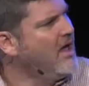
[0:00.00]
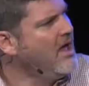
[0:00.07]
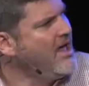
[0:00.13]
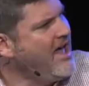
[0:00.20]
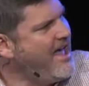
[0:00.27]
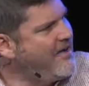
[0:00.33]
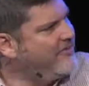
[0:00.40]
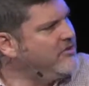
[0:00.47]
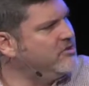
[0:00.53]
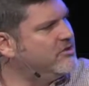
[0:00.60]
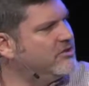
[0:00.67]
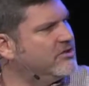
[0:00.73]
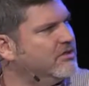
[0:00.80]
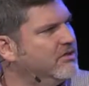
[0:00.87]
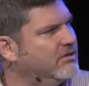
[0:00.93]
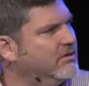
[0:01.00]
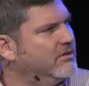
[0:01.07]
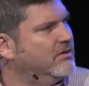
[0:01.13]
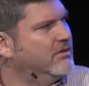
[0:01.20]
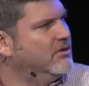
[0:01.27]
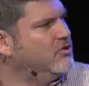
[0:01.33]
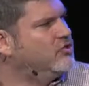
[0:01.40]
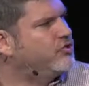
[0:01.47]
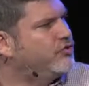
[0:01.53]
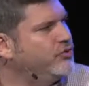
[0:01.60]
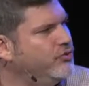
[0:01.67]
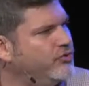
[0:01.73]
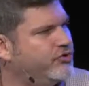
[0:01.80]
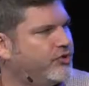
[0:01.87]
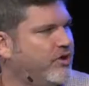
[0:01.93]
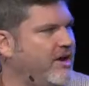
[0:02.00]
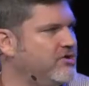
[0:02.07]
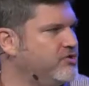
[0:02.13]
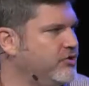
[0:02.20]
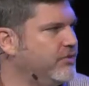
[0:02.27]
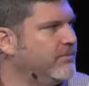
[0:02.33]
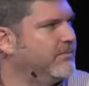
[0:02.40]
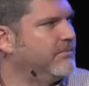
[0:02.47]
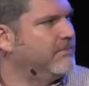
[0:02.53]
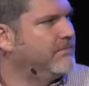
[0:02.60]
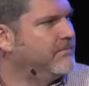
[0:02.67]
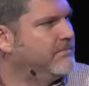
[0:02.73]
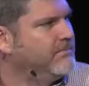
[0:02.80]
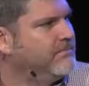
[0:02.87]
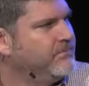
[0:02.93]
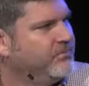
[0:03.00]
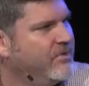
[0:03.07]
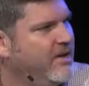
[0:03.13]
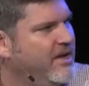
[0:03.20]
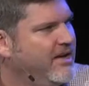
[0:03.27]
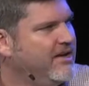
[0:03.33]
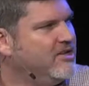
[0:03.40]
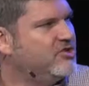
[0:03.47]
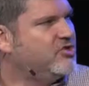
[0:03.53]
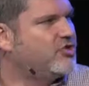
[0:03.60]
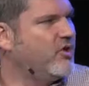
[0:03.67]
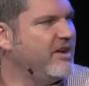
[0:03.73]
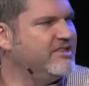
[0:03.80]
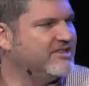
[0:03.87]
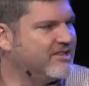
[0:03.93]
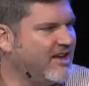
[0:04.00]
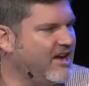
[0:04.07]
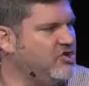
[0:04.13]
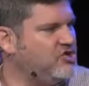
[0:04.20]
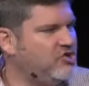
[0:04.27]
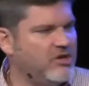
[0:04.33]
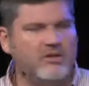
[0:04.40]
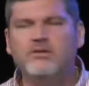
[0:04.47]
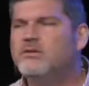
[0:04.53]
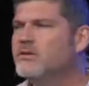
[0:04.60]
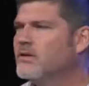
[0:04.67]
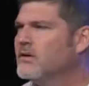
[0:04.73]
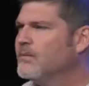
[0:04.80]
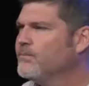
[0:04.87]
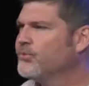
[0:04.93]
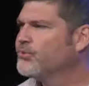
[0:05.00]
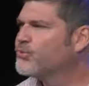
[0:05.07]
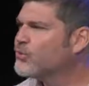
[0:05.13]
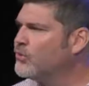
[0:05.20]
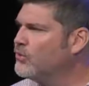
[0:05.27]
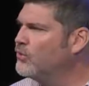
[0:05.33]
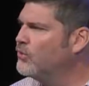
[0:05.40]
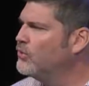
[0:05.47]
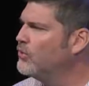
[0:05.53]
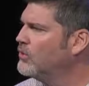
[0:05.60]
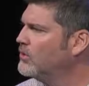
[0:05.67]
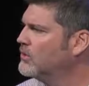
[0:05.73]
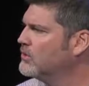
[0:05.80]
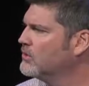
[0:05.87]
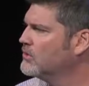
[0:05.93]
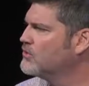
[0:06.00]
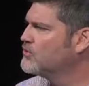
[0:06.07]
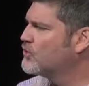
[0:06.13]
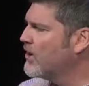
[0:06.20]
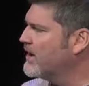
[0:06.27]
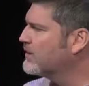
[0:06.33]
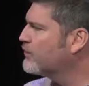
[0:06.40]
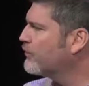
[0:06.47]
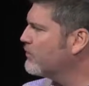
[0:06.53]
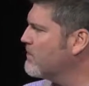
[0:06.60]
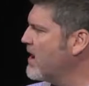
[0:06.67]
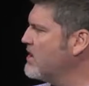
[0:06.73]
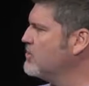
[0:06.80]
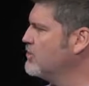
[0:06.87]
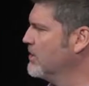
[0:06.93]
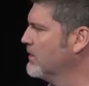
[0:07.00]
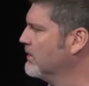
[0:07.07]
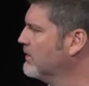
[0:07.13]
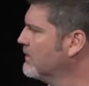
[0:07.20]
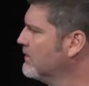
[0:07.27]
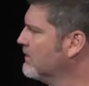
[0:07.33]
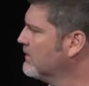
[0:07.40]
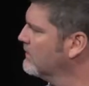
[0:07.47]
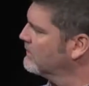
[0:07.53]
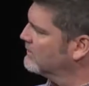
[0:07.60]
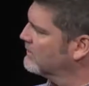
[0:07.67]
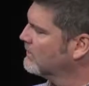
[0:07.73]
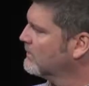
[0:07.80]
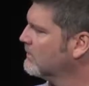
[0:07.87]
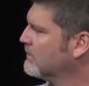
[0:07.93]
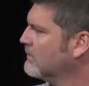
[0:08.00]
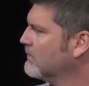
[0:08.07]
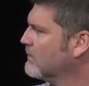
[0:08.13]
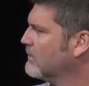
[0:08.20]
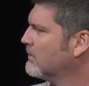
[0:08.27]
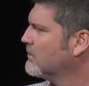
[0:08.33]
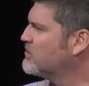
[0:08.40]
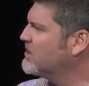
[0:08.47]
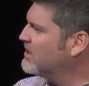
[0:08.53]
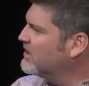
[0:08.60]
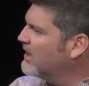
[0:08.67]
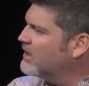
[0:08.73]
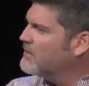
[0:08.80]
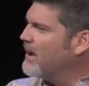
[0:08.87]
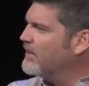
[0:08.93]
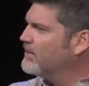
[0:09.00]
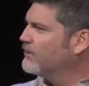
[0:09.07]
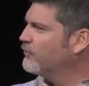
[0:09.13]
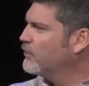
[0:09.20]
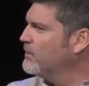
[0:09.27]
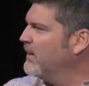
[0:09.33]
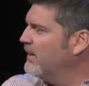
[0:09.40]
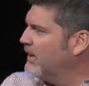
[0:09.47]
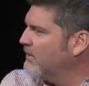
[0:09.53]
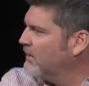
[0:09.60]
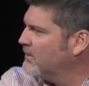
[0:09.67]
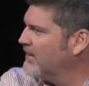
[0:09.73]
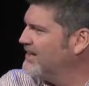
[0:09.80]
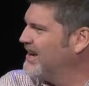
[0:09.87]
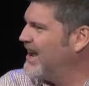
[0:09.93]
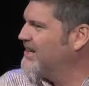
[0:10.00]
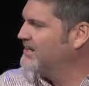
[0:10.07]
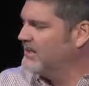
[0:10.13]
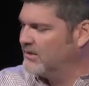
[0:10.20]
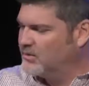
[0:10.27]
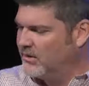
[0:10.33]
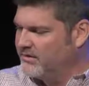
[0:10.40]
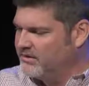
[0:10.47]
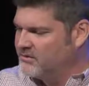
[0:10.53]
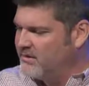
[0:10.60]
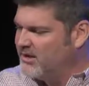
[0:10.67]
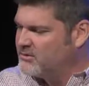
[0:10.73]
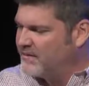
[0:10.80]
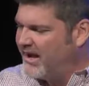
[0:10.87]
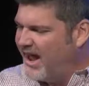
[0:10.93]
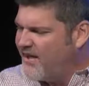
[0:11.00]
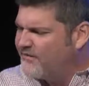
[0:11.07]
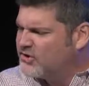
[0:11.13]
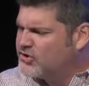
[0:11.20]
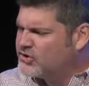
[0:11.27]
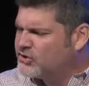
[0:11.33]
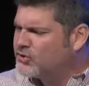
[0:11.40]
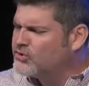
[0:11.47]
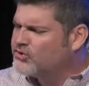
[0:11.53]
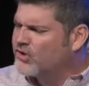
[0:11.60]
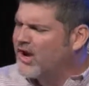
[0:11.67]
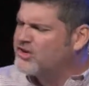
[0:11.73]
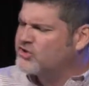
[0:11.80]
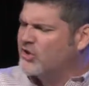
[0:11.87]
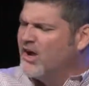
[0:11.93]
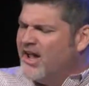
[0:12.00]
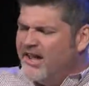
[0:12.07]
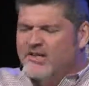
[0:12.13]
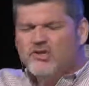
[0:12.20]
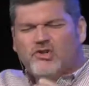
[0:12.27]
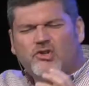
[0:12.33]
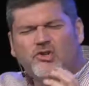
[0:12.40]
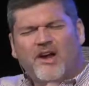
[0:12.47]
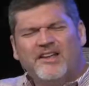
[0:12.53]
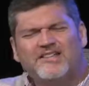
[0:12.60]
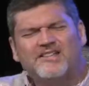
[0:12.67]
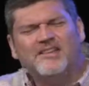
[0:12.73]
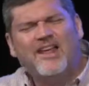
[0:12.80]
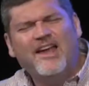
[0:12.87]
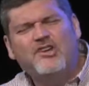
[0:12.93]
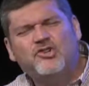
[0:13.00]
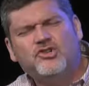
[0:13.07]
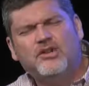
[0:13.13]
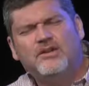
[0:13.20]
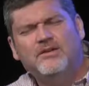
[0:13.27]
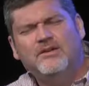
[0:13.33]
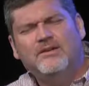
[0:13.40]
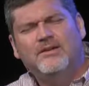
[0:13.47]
Heaven's true treasure is translation through transformation want you to think about this for a minute. I'm, I'm going to dissect what this means. But heaven's true treasure is translation